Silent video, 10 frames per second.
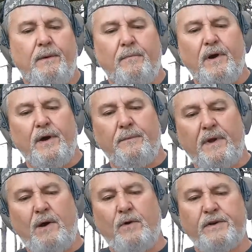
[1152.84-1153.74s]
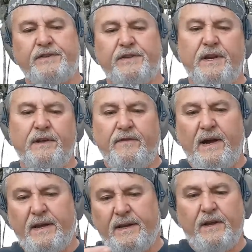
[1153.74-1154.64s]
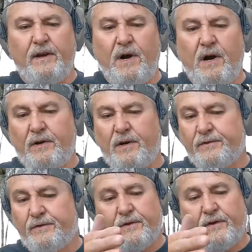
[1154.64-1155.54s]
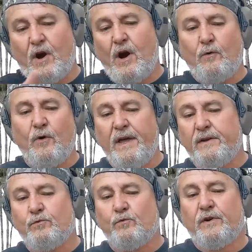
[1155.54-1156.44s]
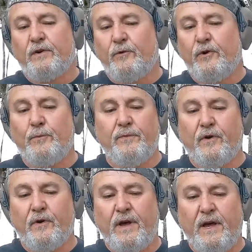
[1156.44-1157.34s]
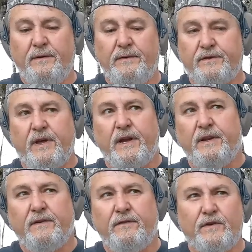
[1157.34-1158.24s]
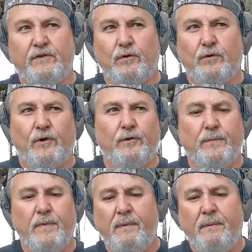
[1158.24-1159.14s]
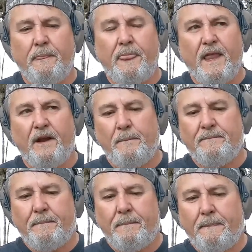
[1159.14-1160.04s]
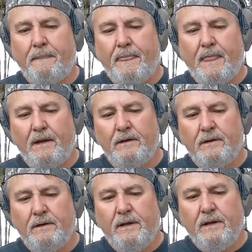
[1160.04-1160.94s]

but I want to see if I can get them all because they're all ran as one group. They're not. It's not an individual group. And you don't want to change to another target.